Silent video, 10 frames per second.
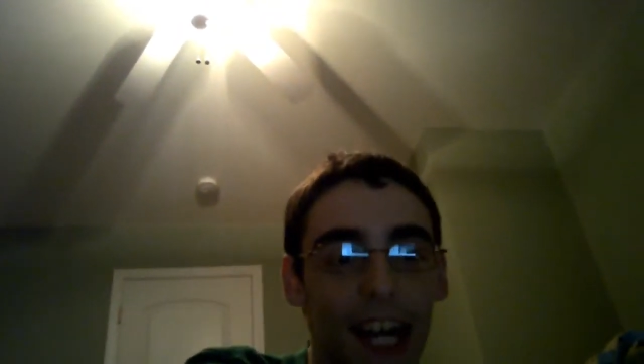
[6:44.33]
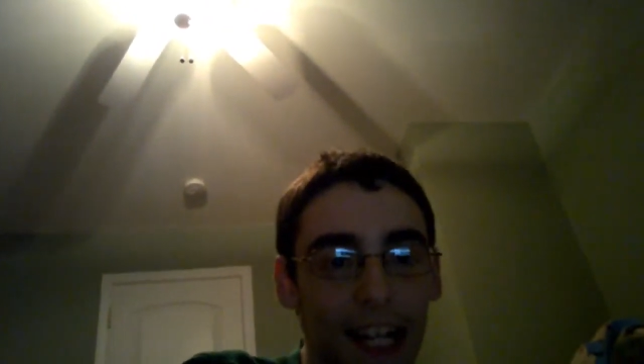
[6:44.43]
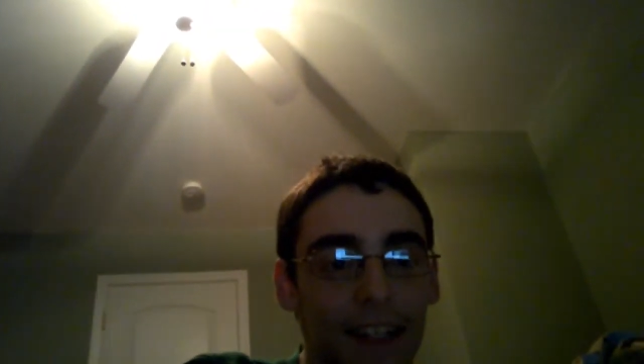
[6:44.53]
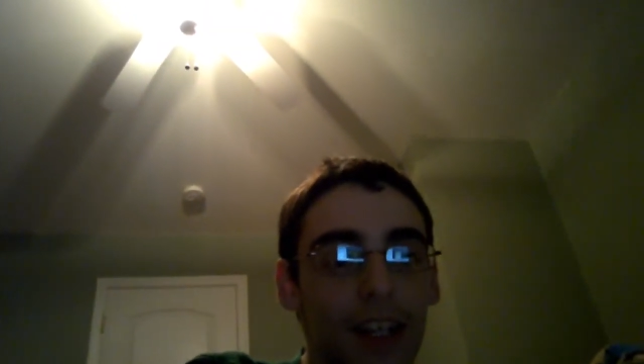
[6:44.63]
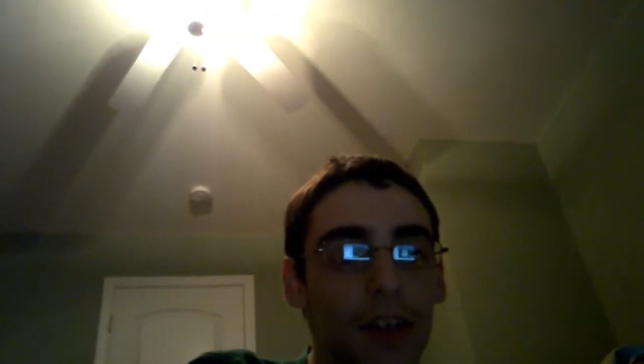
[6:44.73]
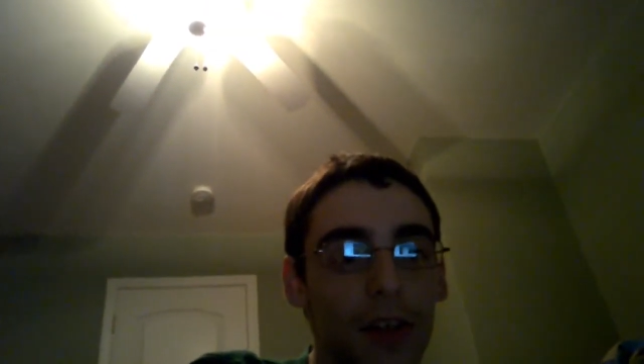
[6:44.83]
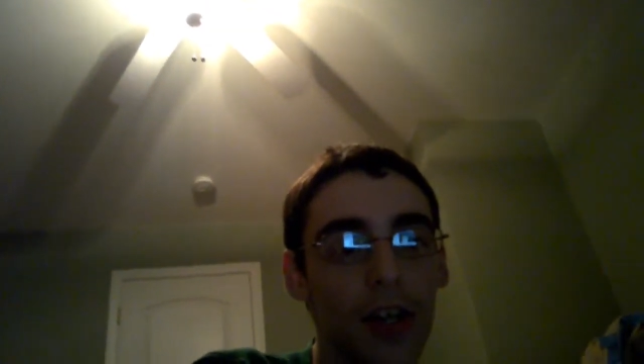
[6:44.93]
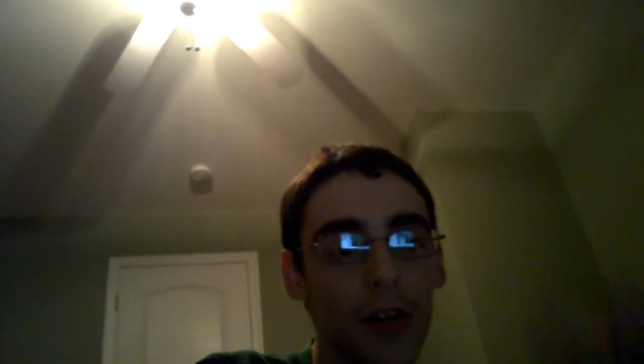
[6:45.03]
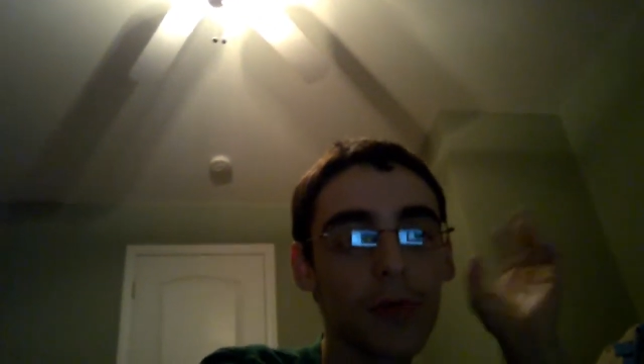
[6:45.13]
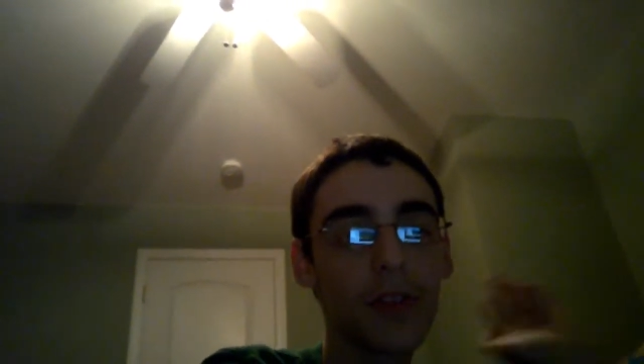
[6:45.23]
And then
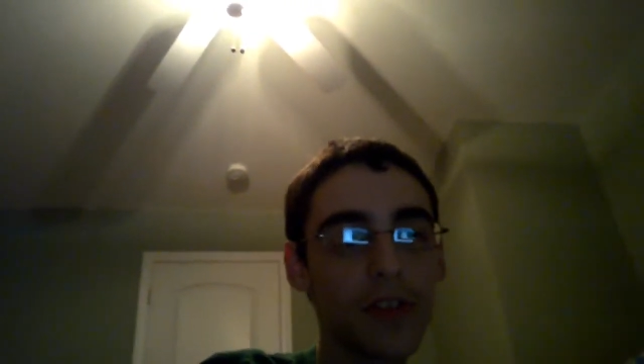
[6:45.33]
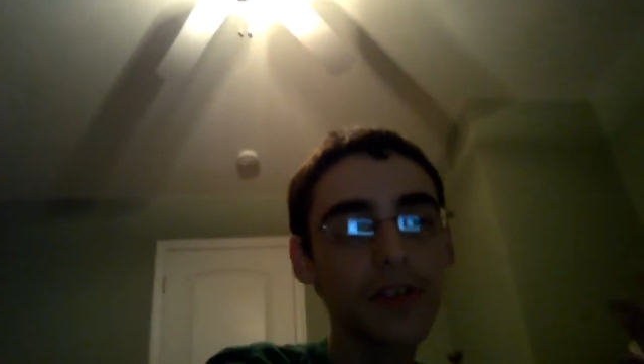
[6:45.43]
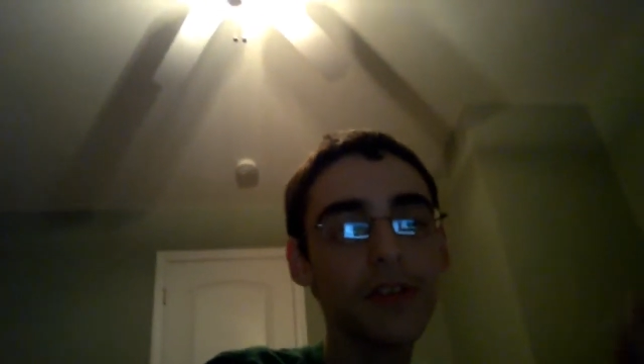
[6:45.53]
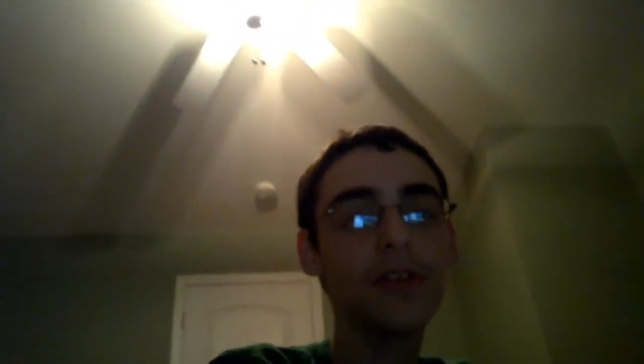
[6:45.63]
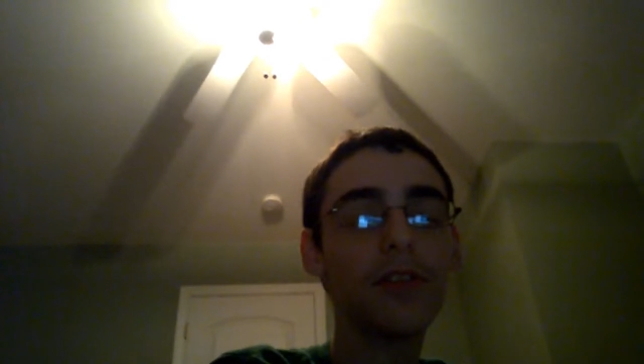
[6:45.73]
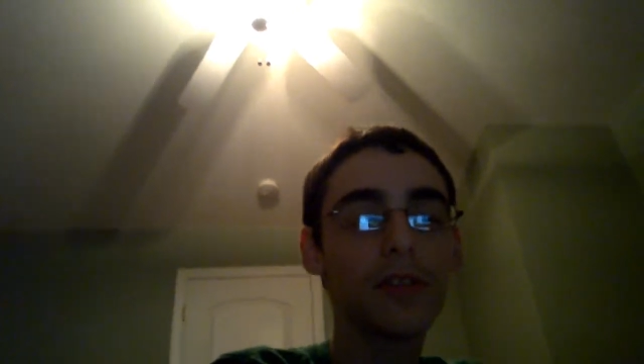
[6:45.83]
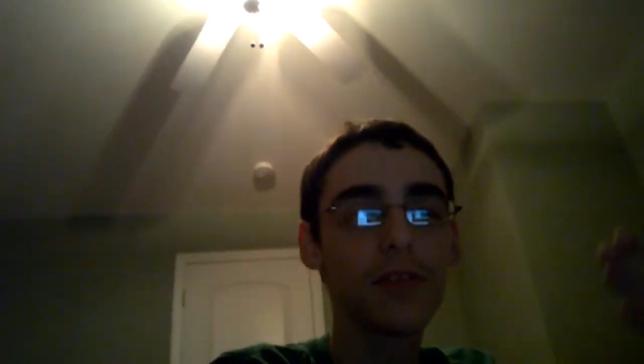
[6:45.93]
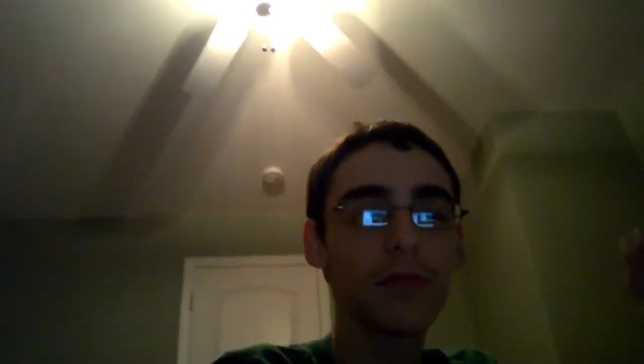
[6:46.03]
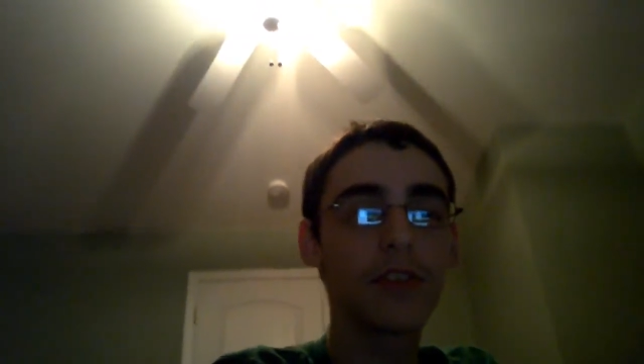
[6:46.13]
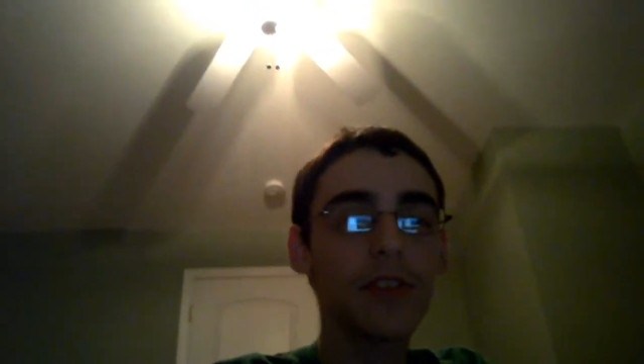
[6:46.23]
we took the
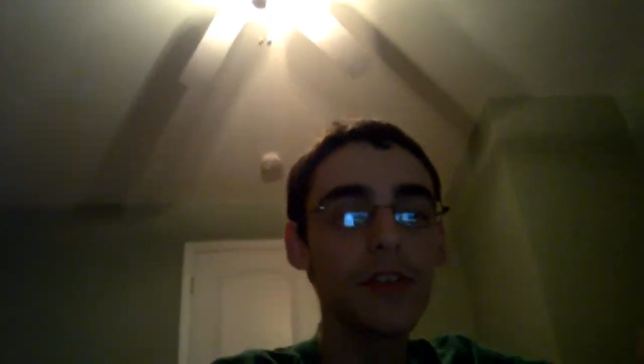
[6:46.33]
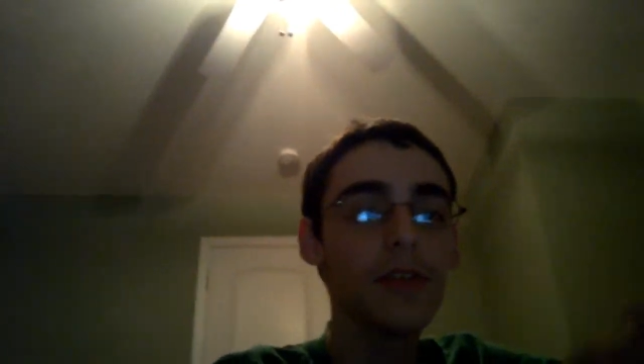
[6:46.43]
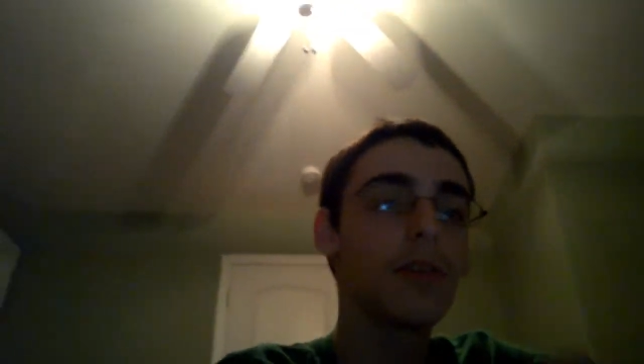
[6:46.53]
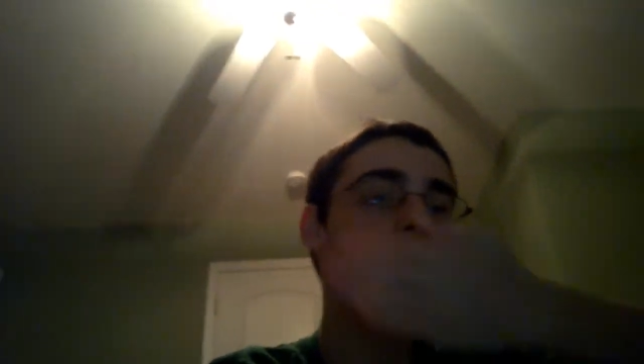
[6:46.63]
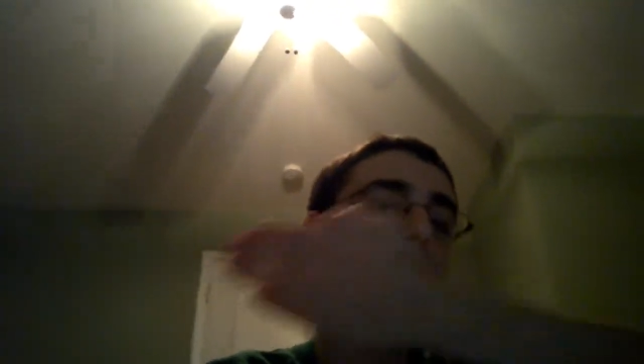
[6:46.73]
we took the U-Haul